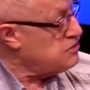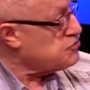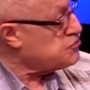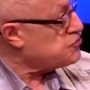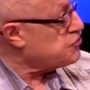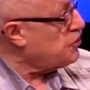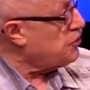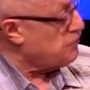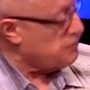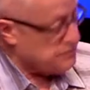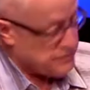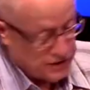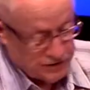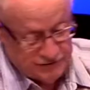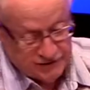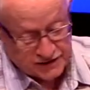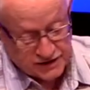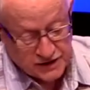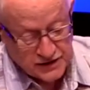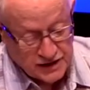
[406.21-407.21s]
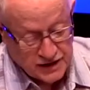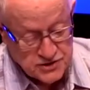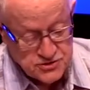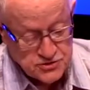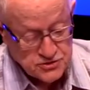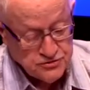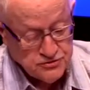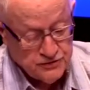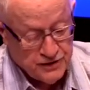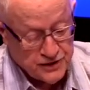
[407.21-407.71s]
So they recognize
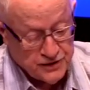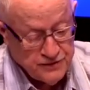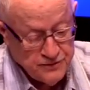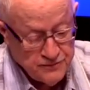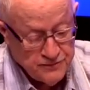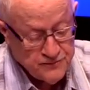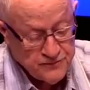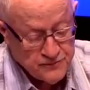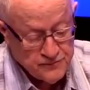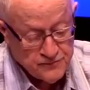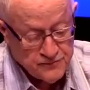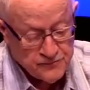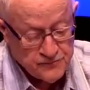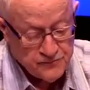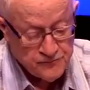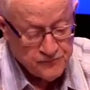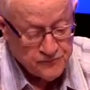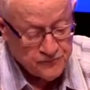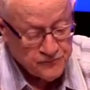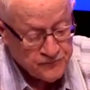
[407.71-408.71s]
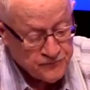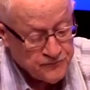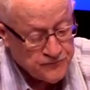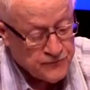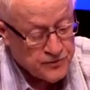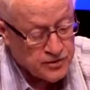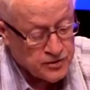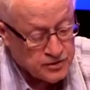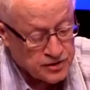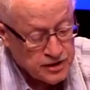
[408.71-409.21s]
the trend.
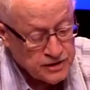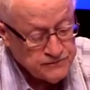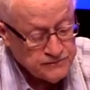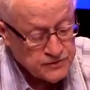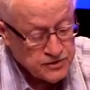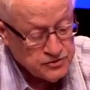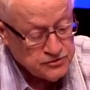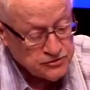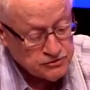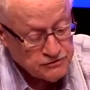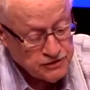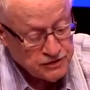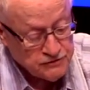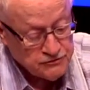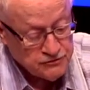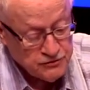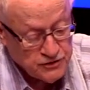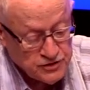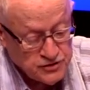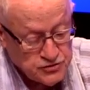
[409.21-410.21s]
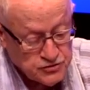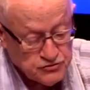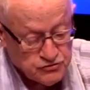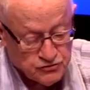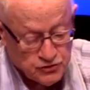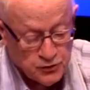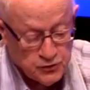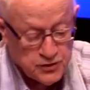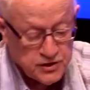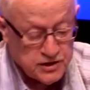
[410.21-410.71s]
Okay, integrative trend is
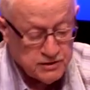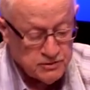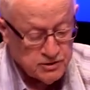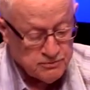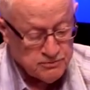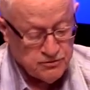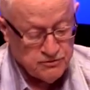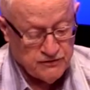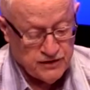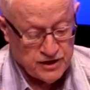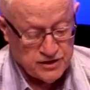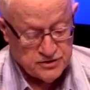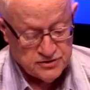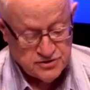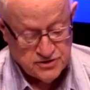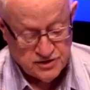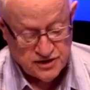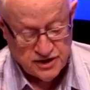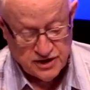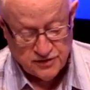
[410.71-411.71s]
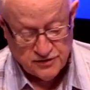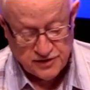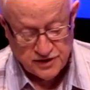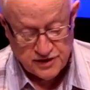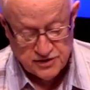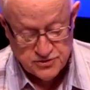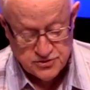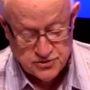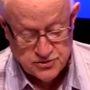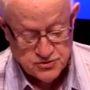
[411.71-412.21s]
growing among providers and
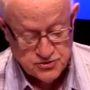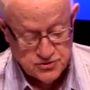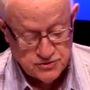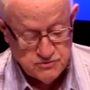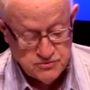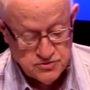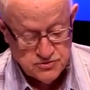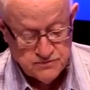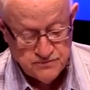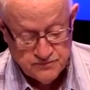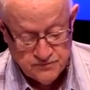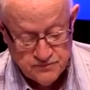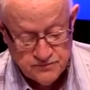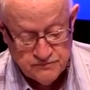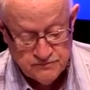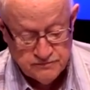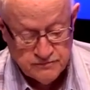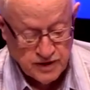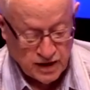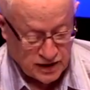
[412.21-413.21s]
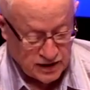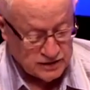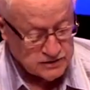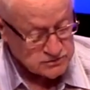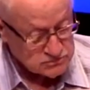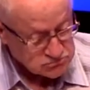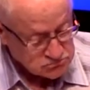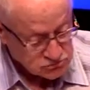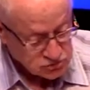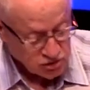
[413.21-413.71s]
healthcare systems. And
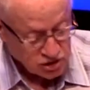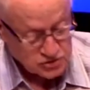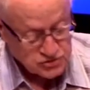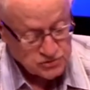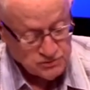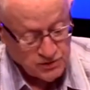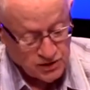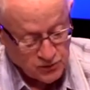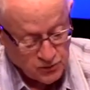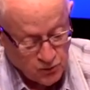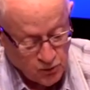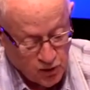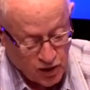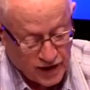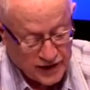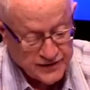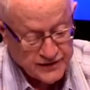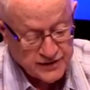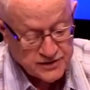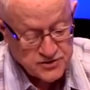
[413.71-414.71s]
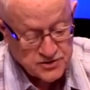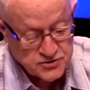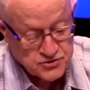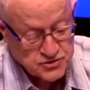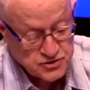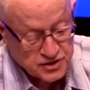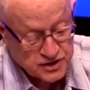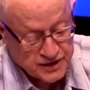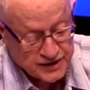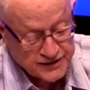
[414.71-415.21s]
it talks about why that is
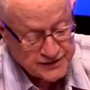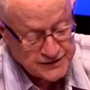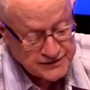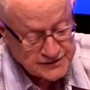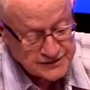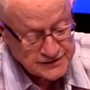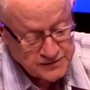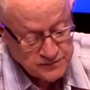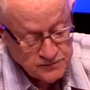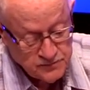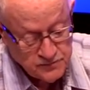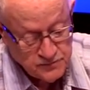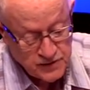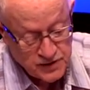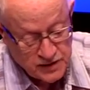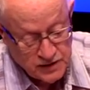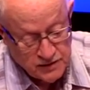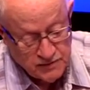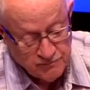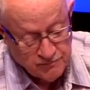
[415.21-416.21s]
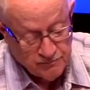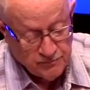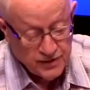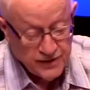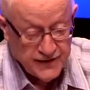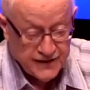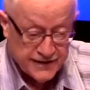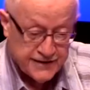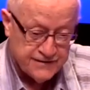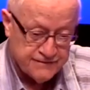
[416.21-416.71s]
the case.
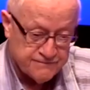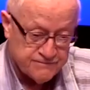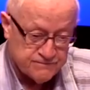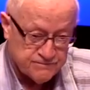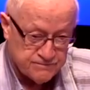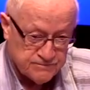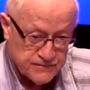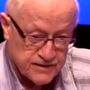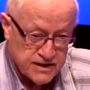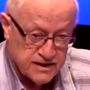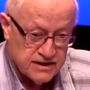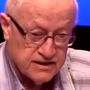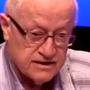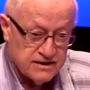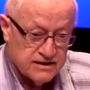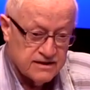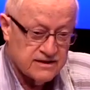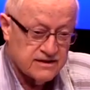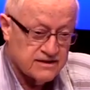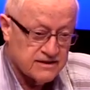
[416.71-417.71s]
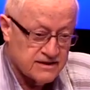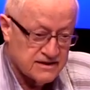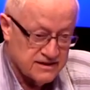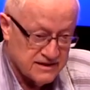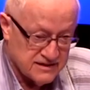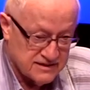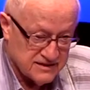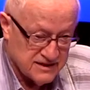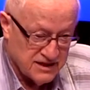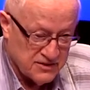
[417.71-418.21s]
But
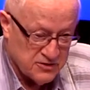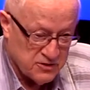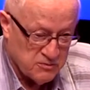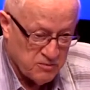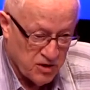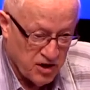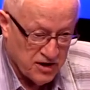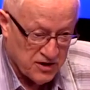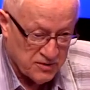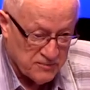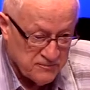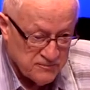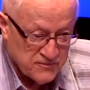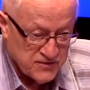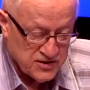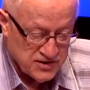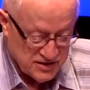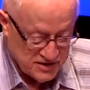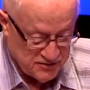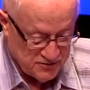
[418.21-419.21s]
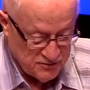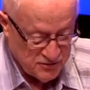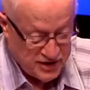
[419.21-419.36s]
at the bottom in